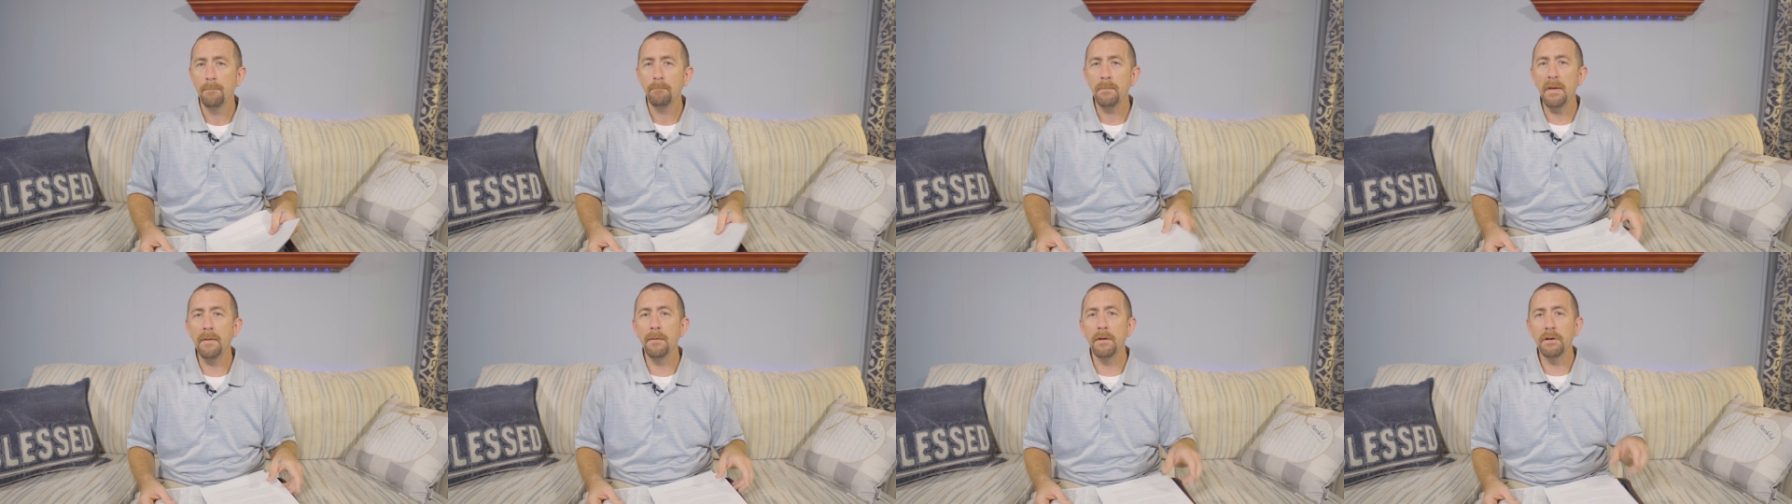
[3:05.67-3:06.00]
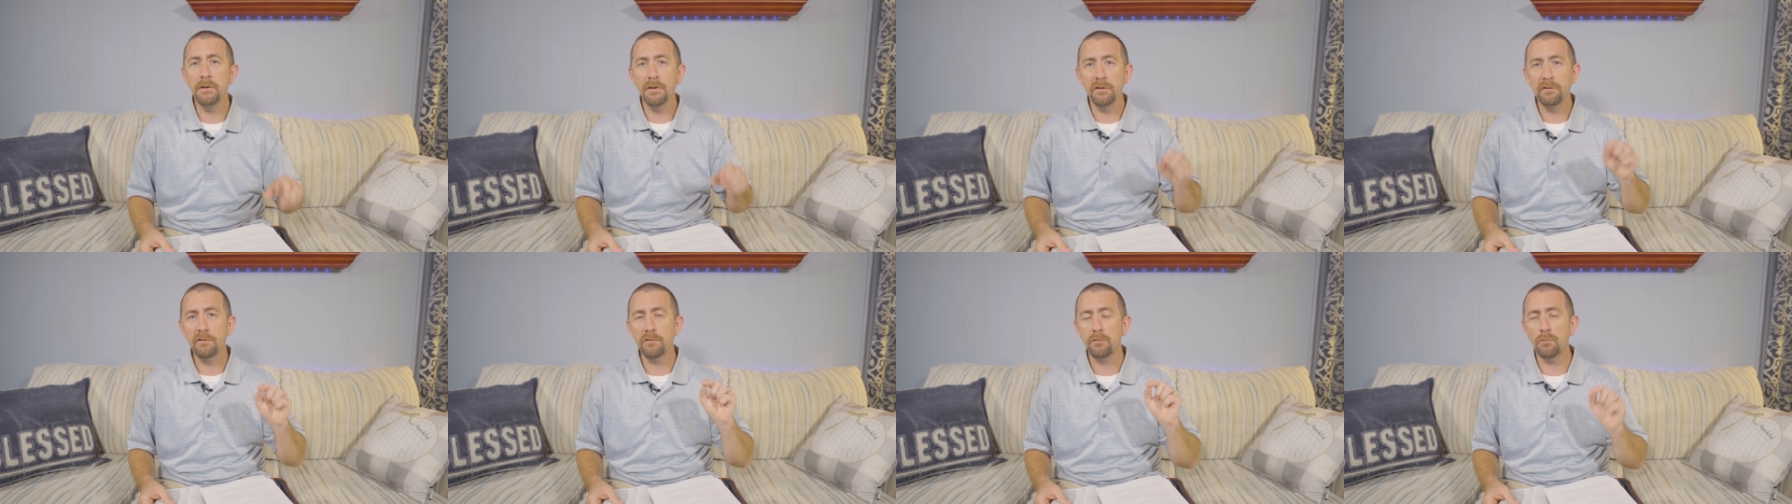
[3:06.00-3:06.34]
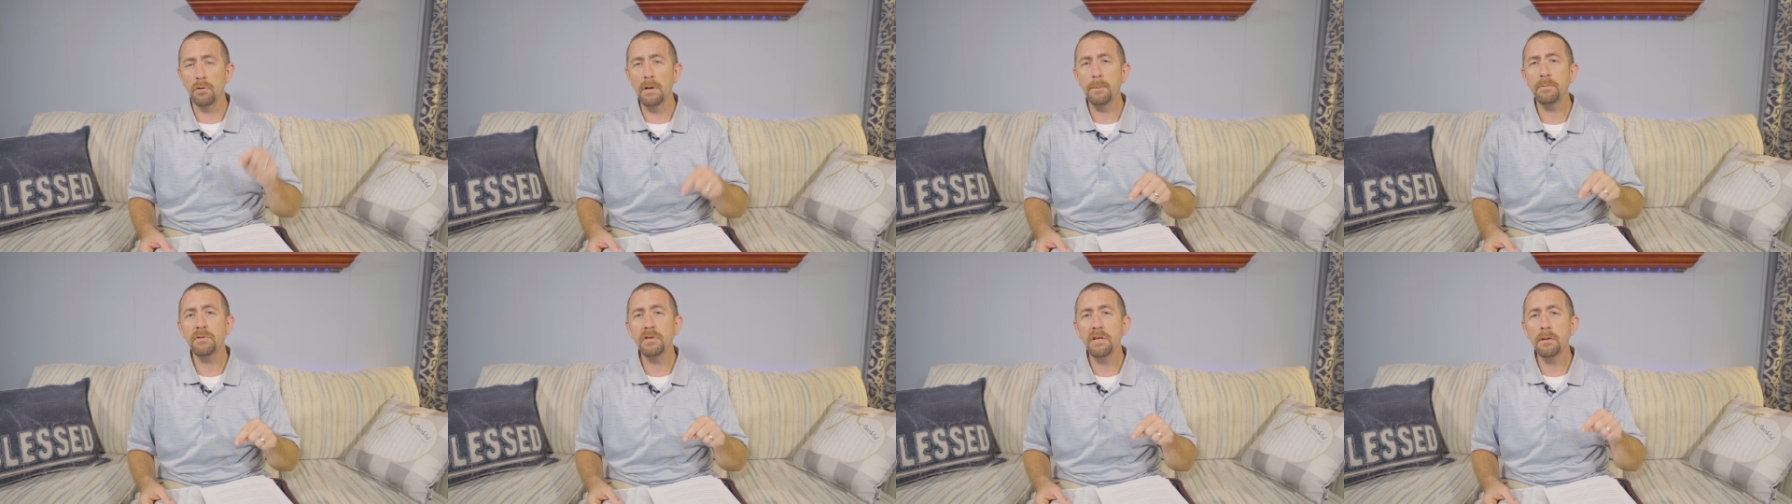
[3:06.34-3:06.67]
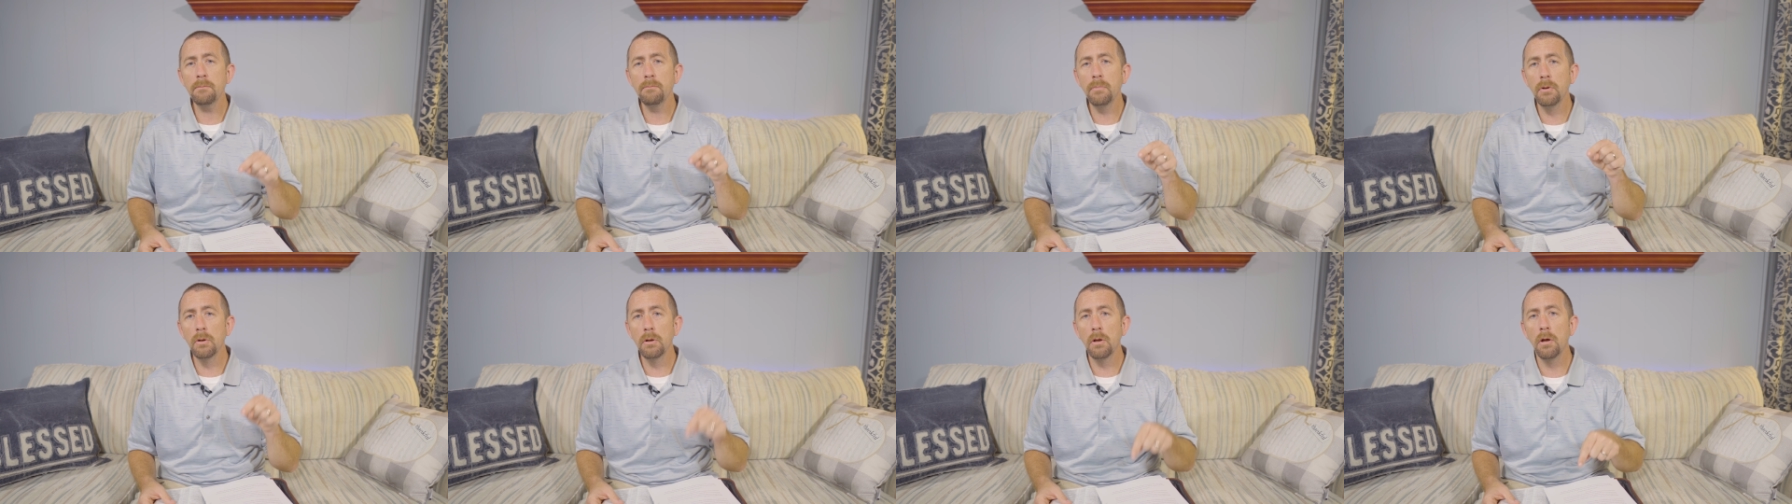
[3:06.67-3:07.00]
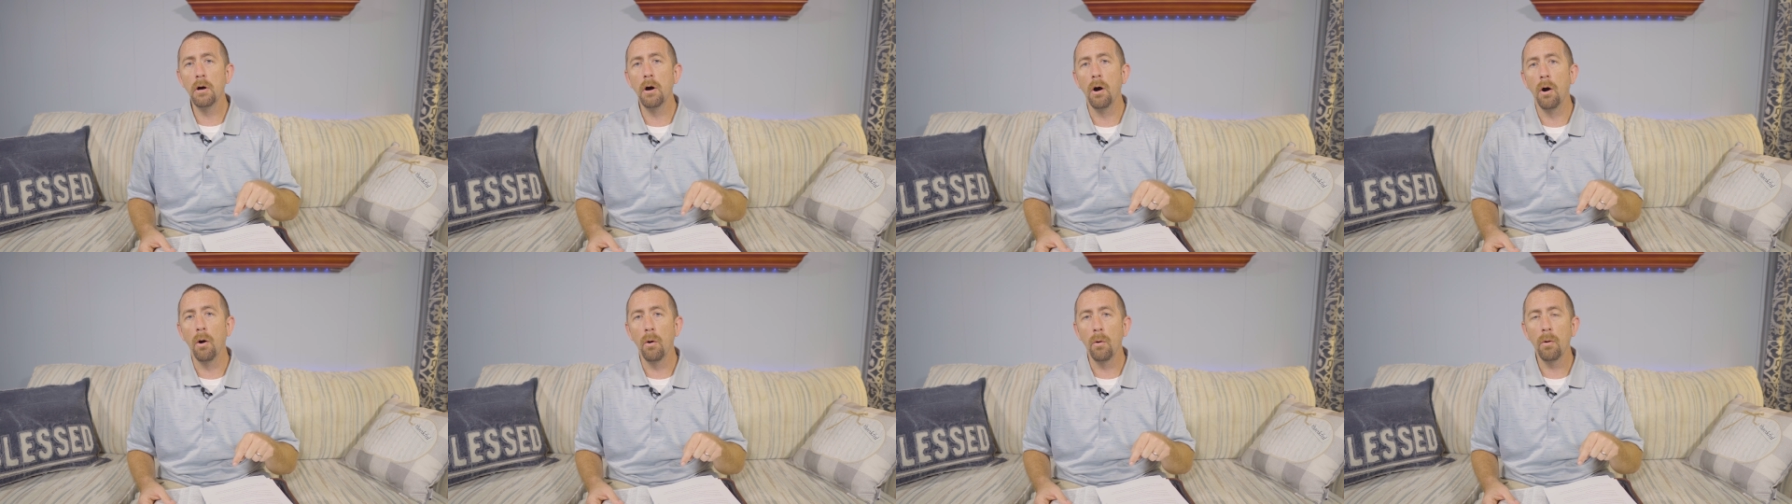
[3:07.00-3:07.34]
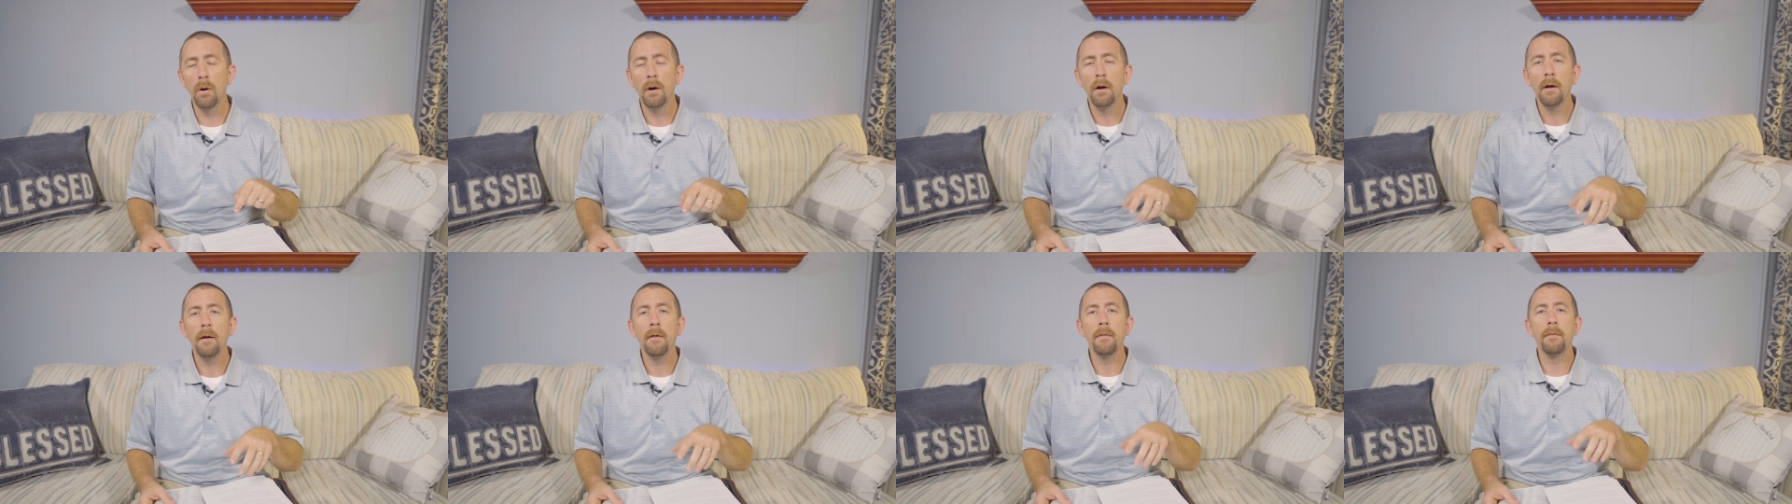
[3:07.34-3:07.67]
In the description below,